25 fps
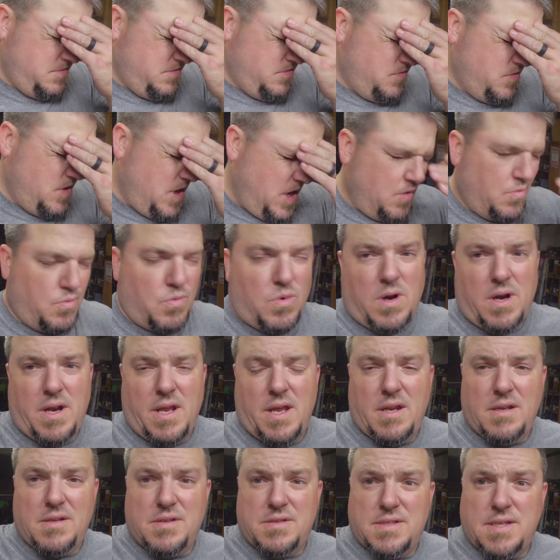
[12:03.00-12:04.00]
on one
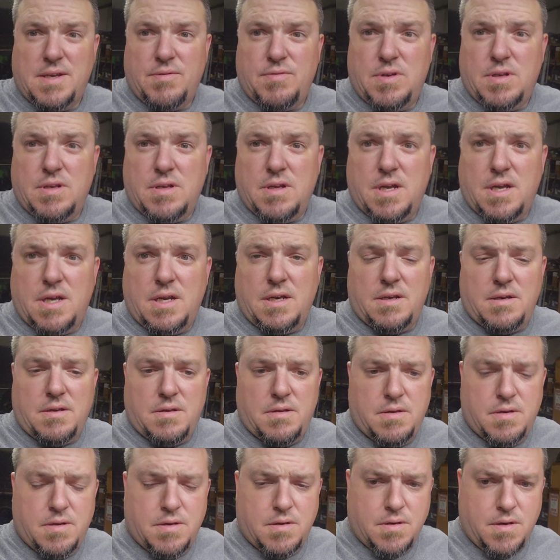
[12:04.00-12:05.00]
end is 79
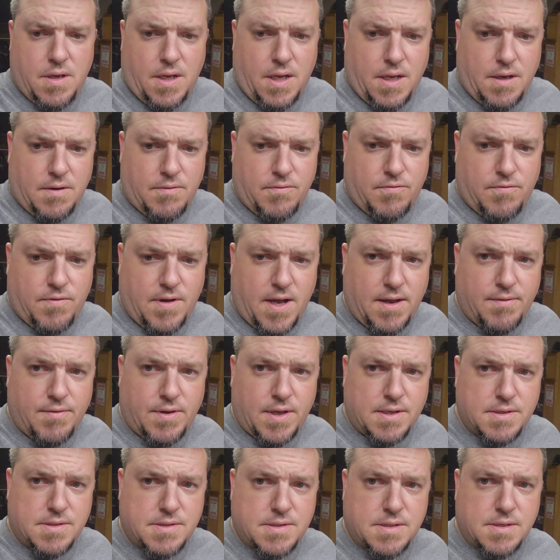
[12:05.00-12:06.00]
and
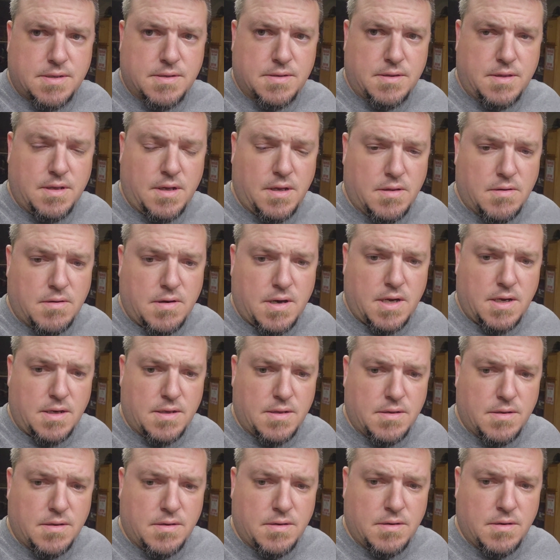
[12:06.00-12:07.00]
5/8, the other end
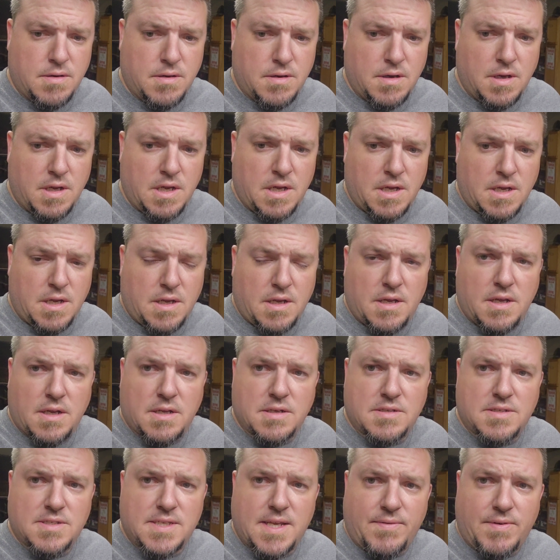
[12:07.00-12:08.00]

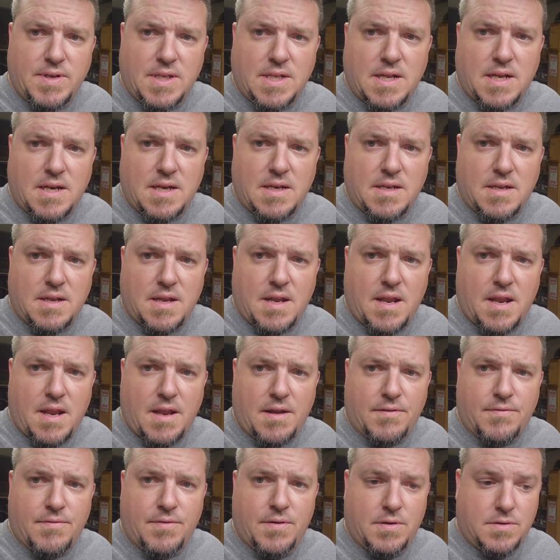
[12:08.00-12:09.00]
is 79 and a
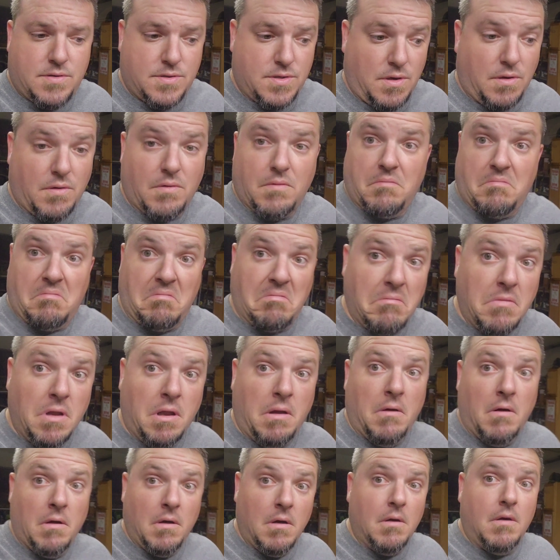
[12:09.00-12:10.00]
half. So
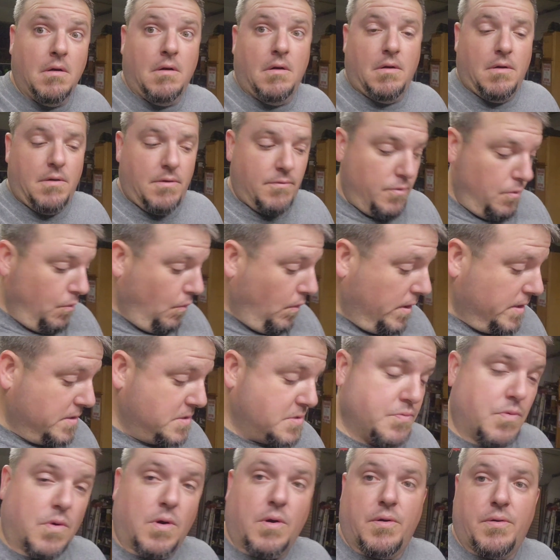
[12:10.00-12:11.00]
for what
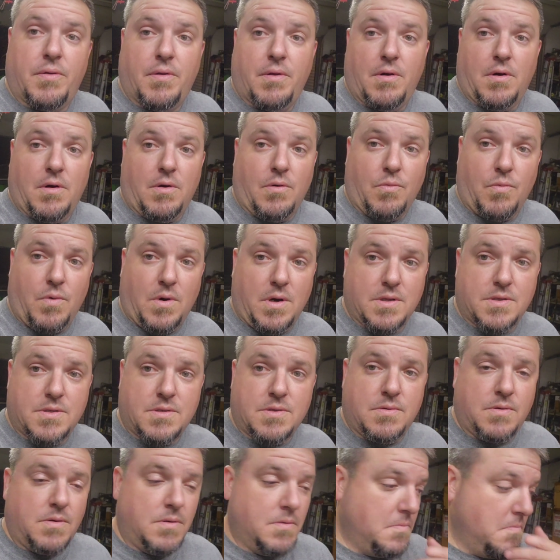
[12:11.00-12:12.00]
it's worth, or what it's
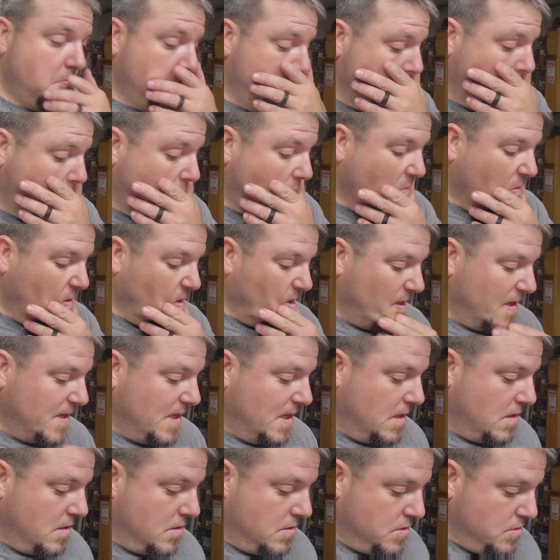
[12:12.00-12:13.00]
working
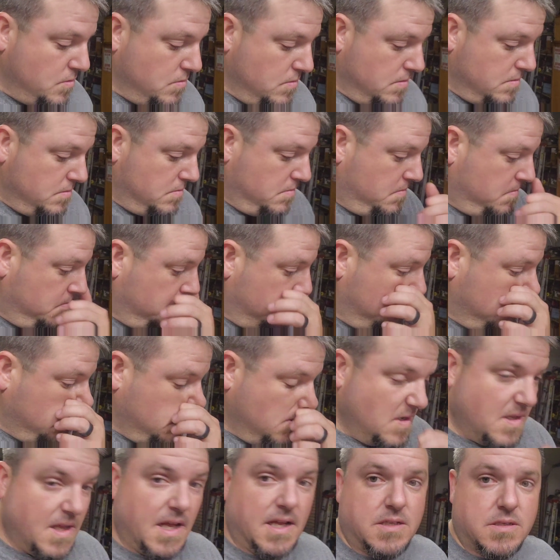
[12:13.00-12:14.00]
on or doing,
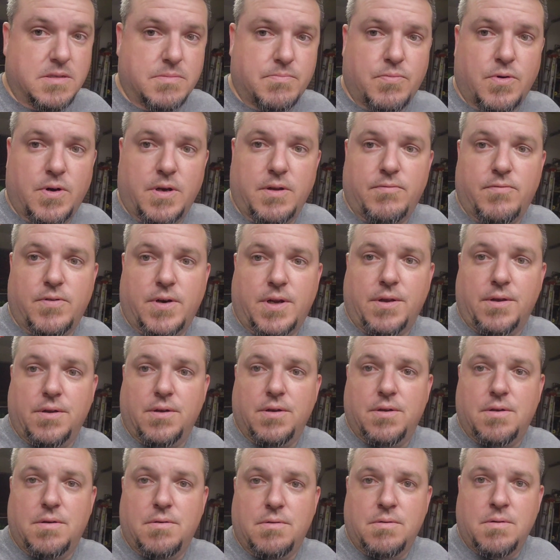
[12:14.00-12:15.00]
that's pretty freaking
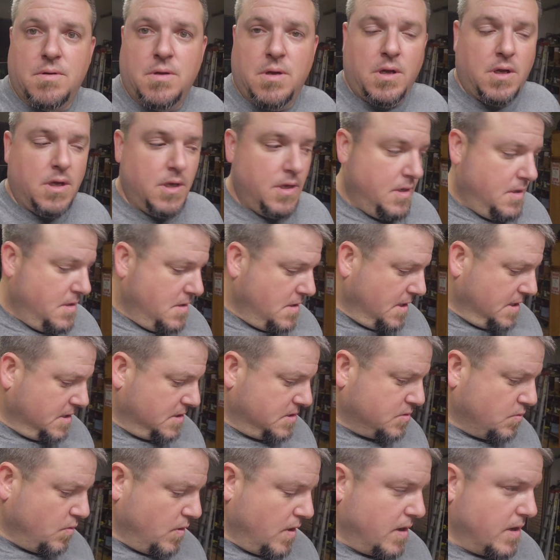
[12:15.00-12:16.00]
good. I
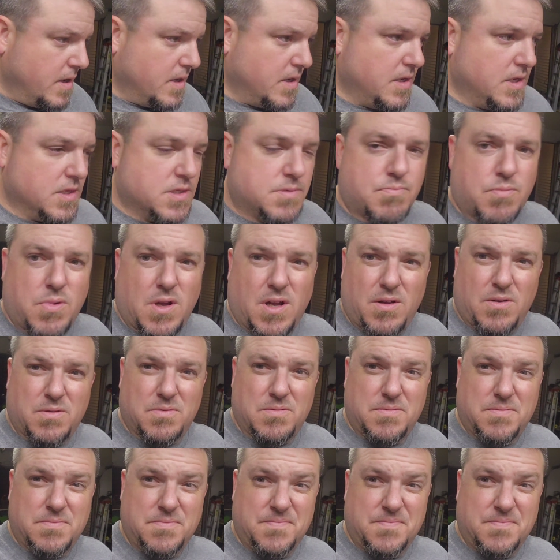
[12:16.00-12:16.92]
squared it. It's about